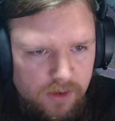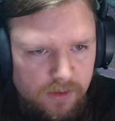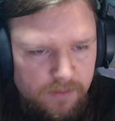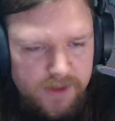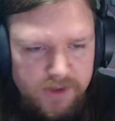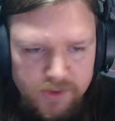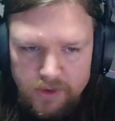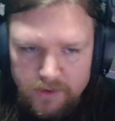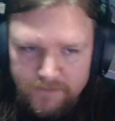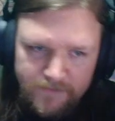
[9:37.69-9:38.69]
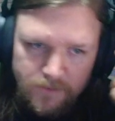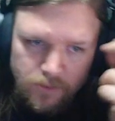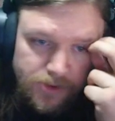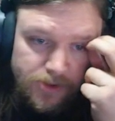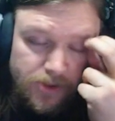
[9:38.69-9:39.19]
I might do another
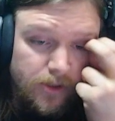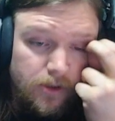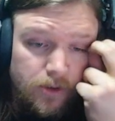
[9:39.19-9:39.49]
fuel silo.